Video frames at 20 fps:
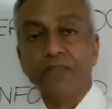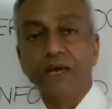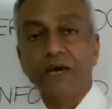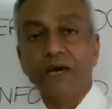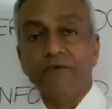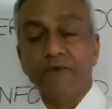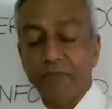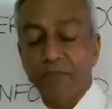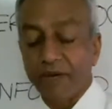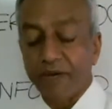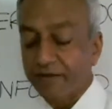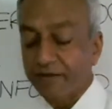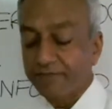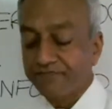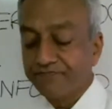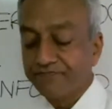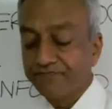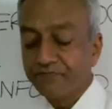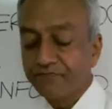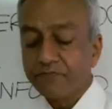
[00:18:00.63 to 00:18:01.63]
webinar.
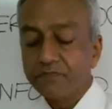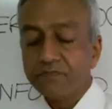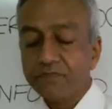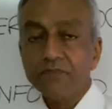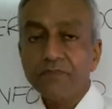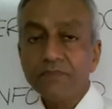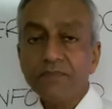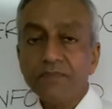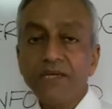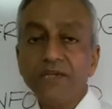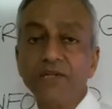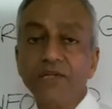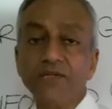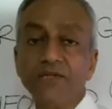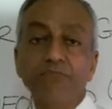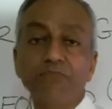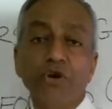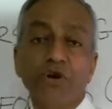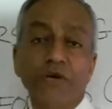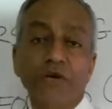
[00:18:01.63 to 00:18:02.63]
This
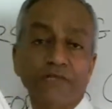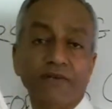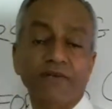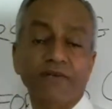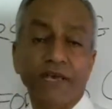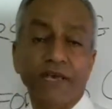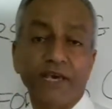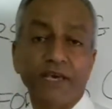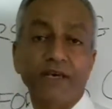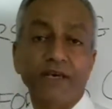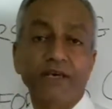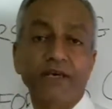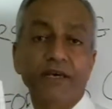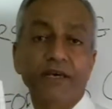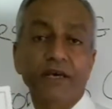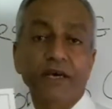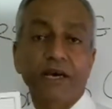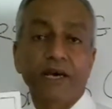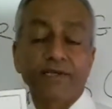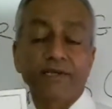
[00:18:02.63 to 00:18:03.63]
book is
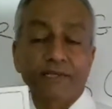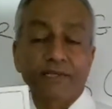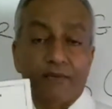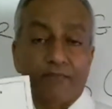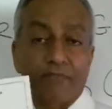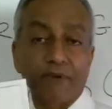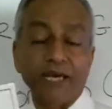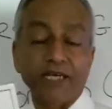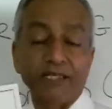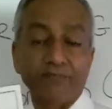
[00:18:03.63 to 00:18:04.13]
a price